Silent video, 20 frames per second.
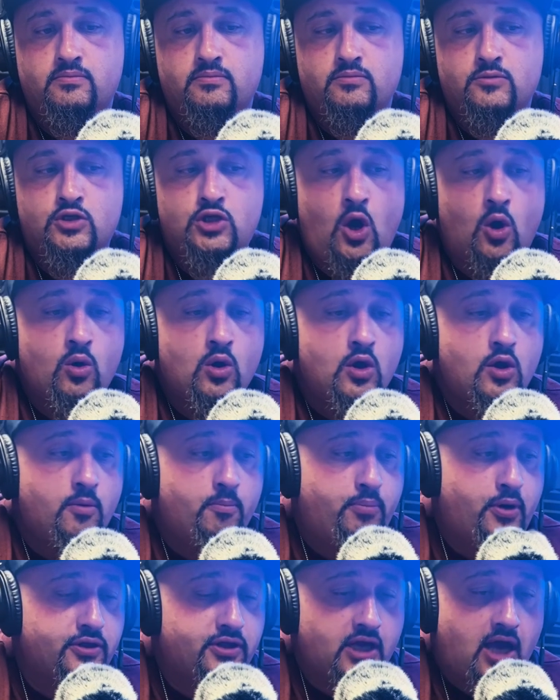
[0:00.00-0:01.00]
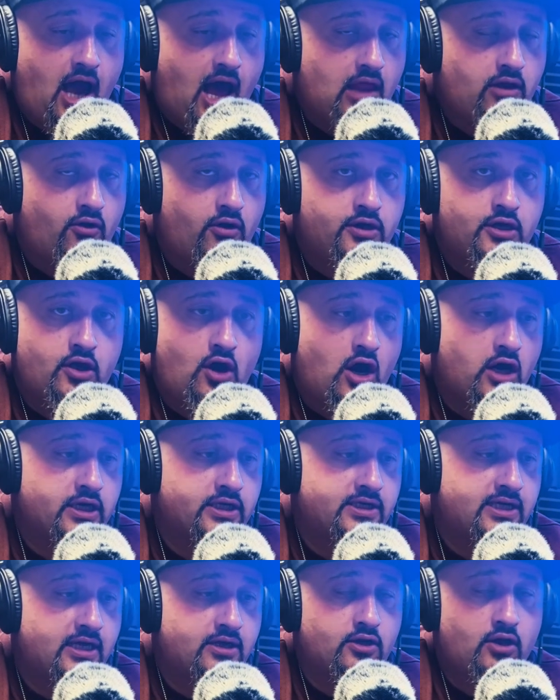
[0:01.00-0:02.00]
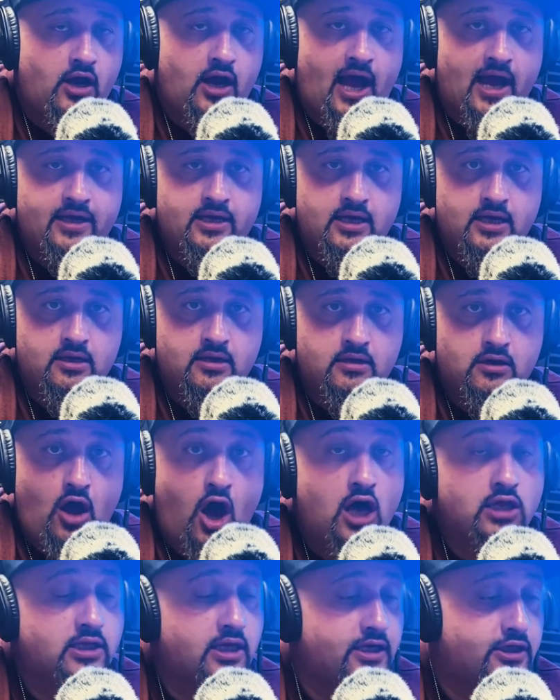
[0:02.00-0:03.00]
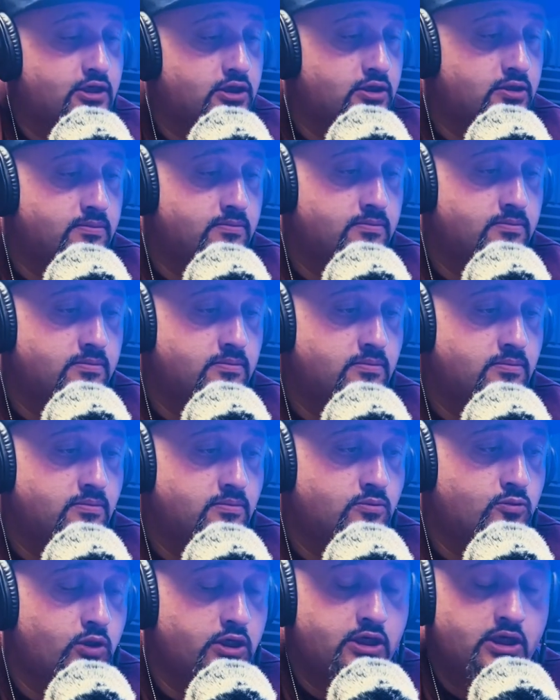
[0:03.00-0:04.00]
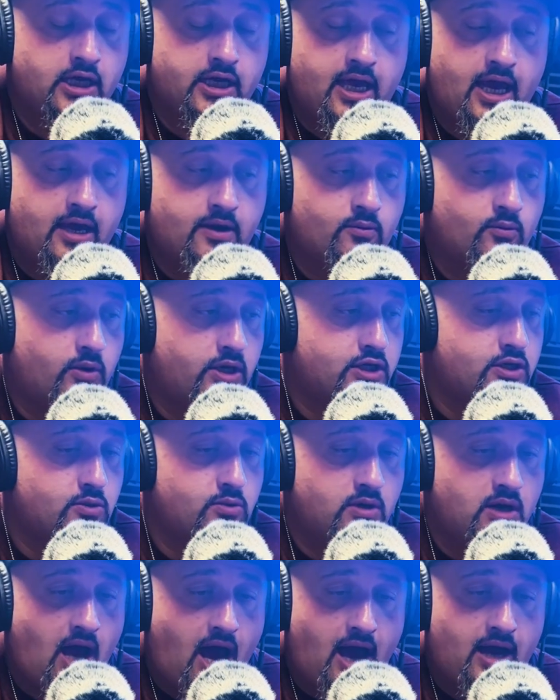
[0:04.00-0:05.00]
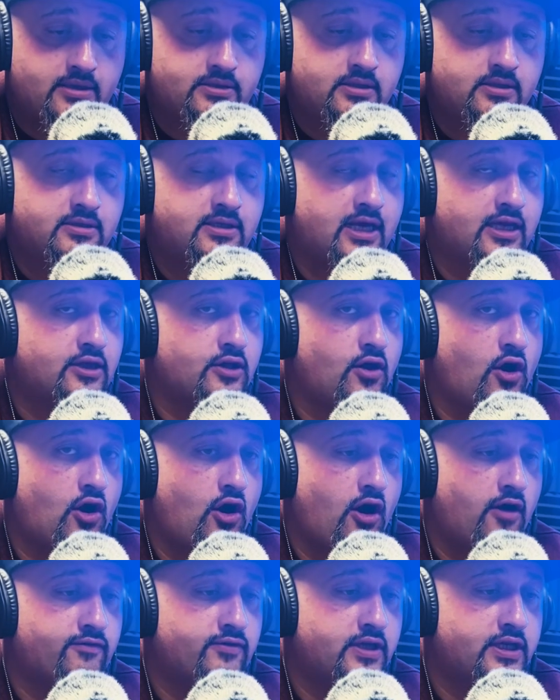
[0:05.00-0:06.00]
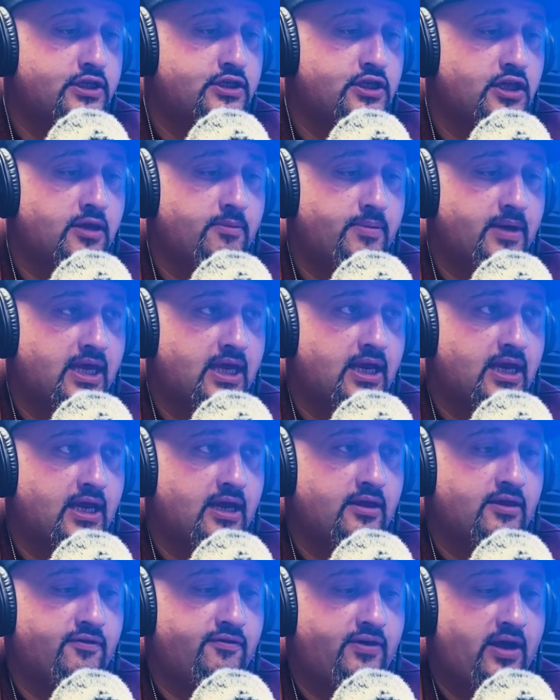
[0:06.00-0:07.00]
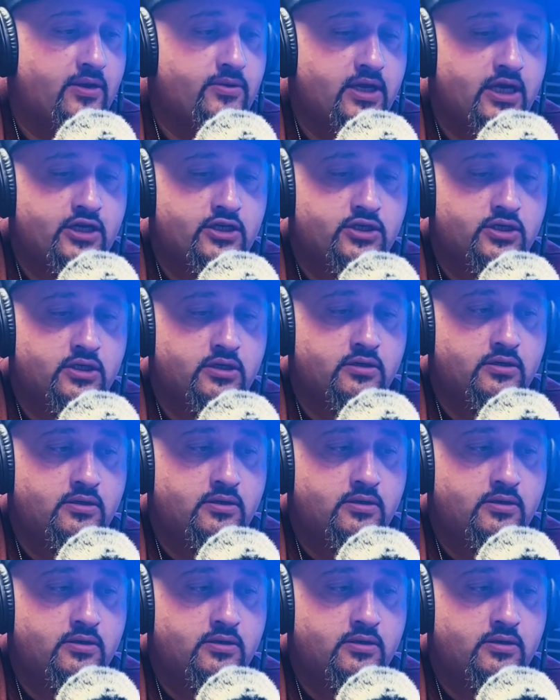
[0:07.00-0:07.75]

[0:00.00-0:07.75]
So put the collar on the dog and take the dog hiking on leash. We do not take the dog off leash in the beginning, the foundation.